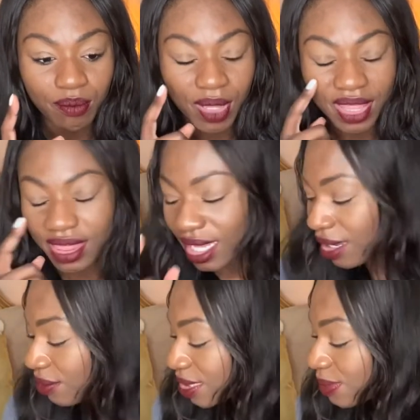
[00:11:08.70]
think
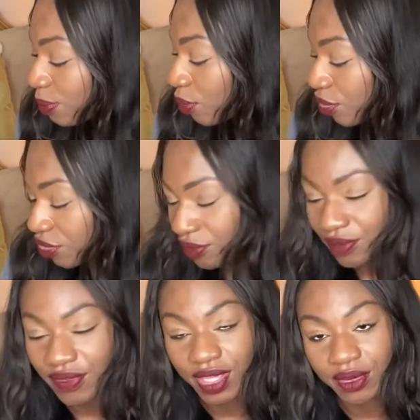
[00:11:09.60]
it was board
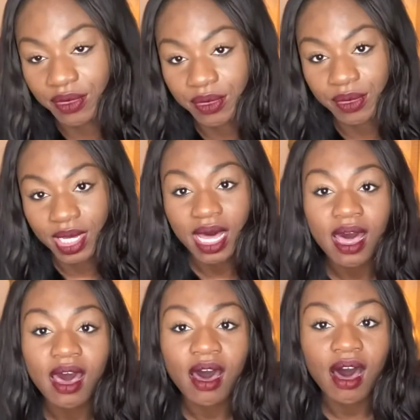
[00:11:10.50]
review.
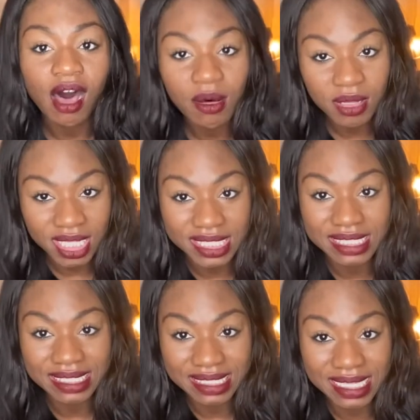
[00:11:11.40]
I'll
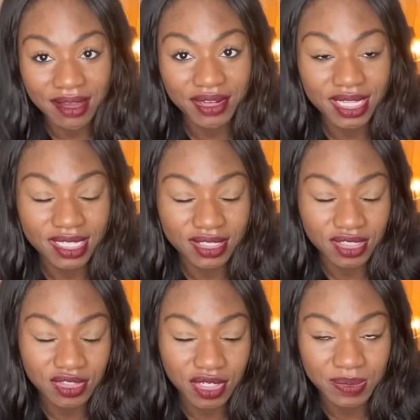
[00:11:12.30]
list it down in the
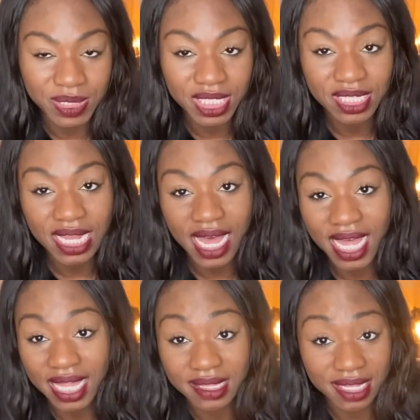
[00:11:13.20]
description.
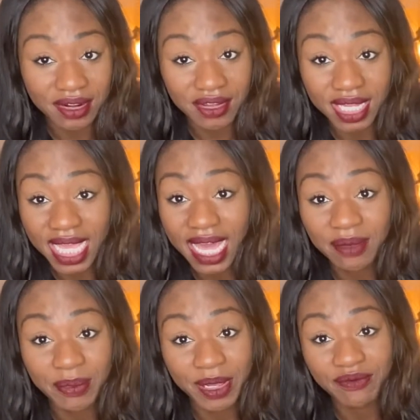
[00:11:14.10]
I literally had a
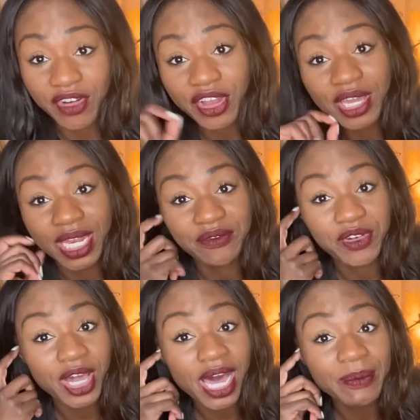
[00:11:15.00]
brain fart and I
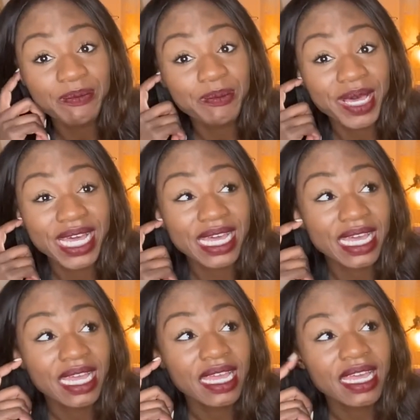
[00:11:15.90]
forgot, but
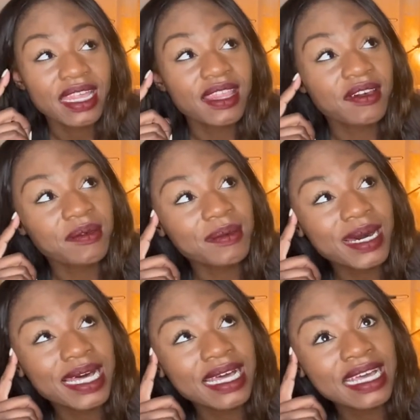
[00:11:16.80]
there
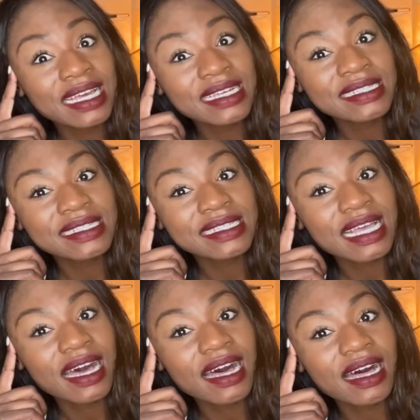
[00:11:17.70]
was
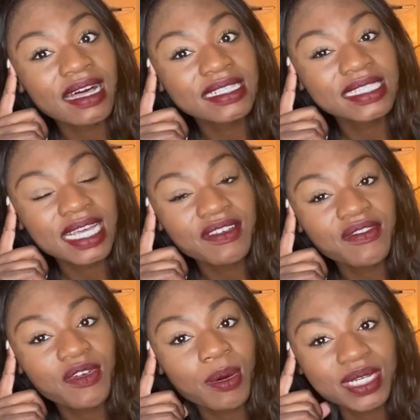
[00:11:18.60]
a set
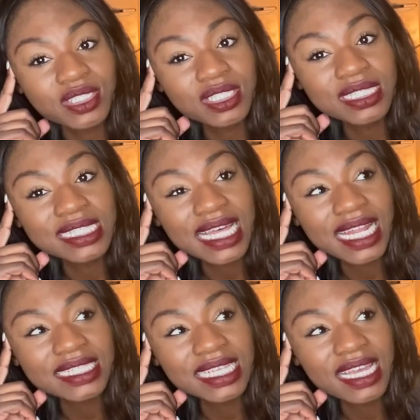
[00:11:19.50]
of questions that I
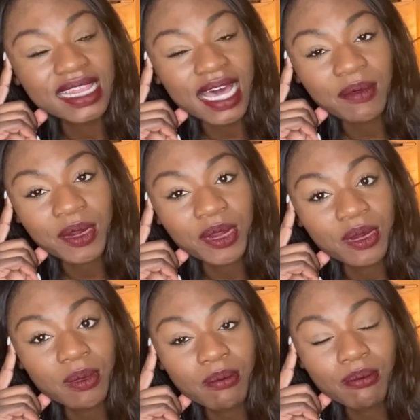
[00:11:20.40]
did that
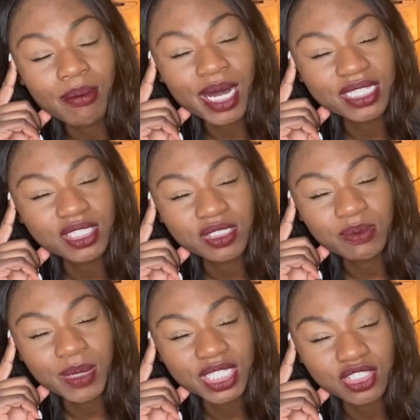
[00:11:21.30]
were much
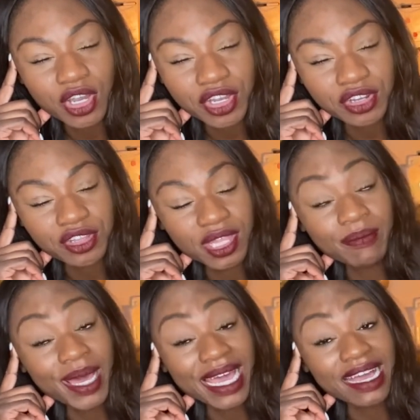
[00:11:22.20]
harder than
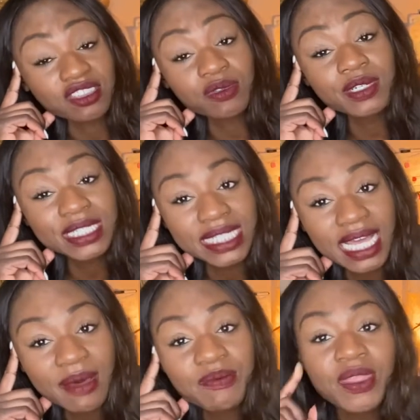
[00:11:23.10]
my actual
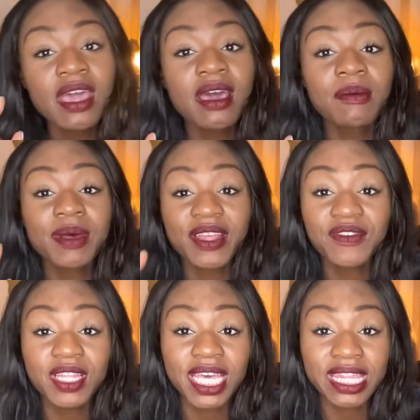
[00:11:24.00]
exam, but I
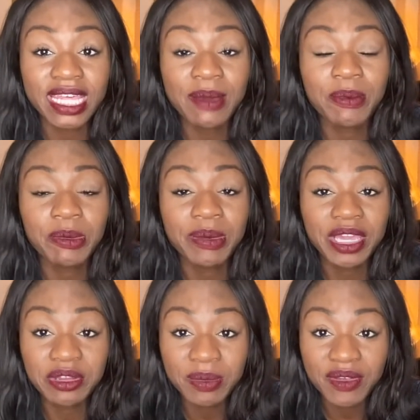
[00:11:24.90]
feel like it
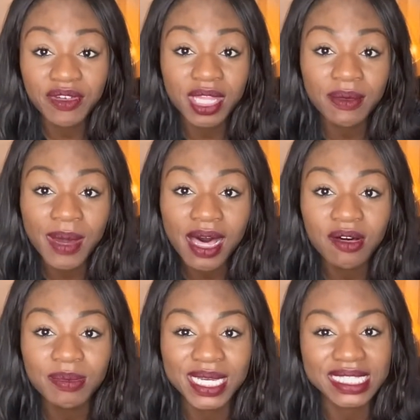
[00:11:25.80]
prepared me really well
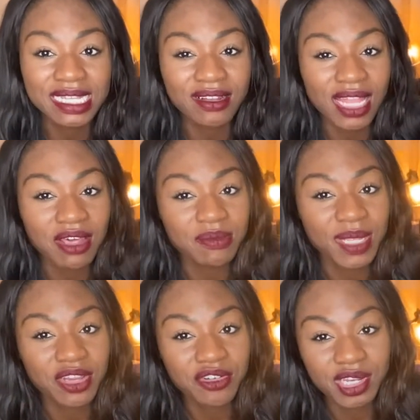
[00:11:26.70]
because it allowed me
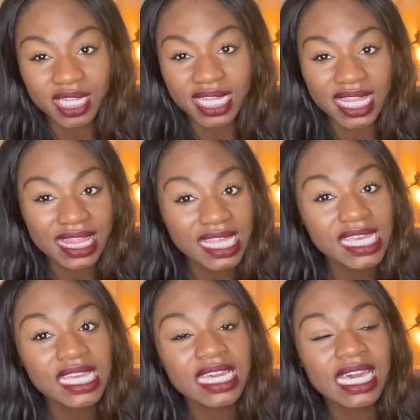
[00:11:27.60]
to critically
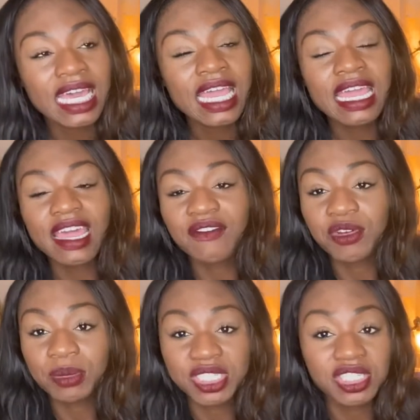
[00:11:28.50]
think
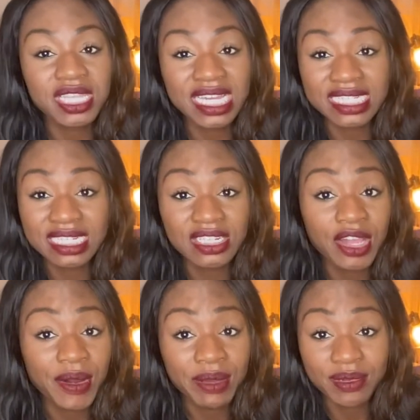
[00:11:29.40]
information that I didn't
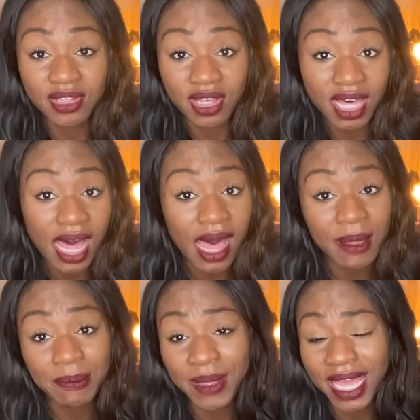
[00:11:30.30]
know I would look
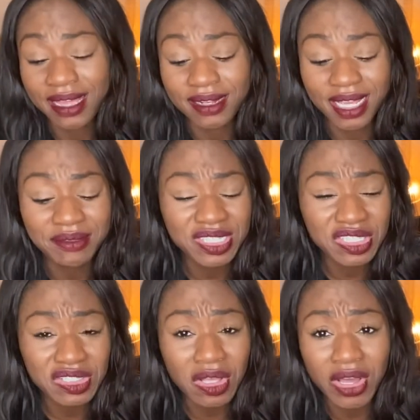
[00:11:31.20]
up, and it was
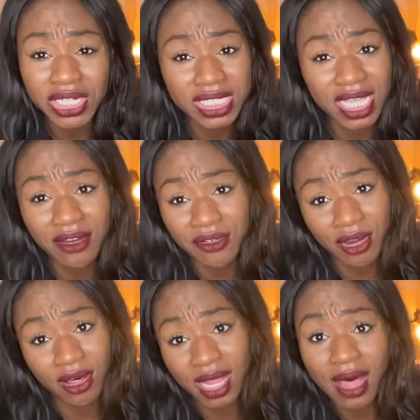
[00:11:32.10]
just honestly
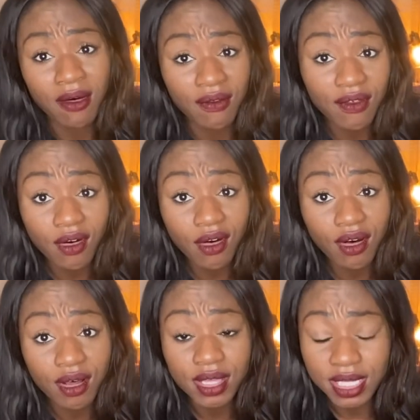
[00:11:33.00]
overall
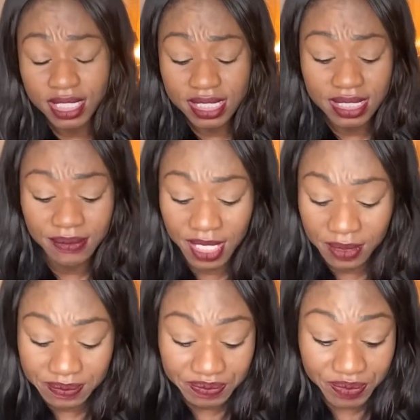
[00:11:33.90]
helpful to me,
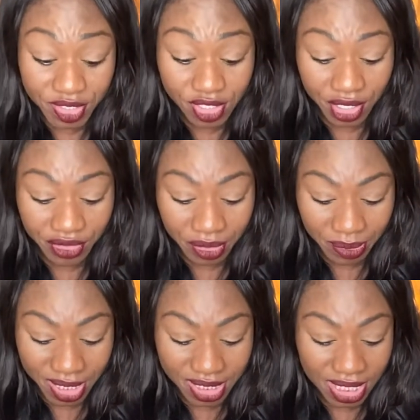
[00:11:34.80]
so I
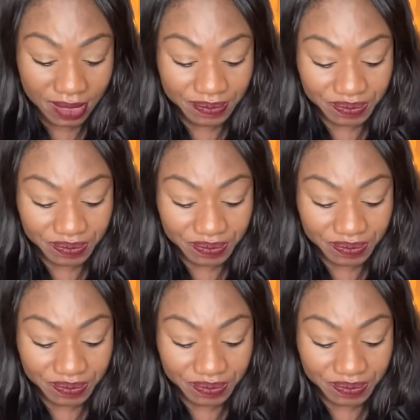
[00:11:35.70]
recommend it.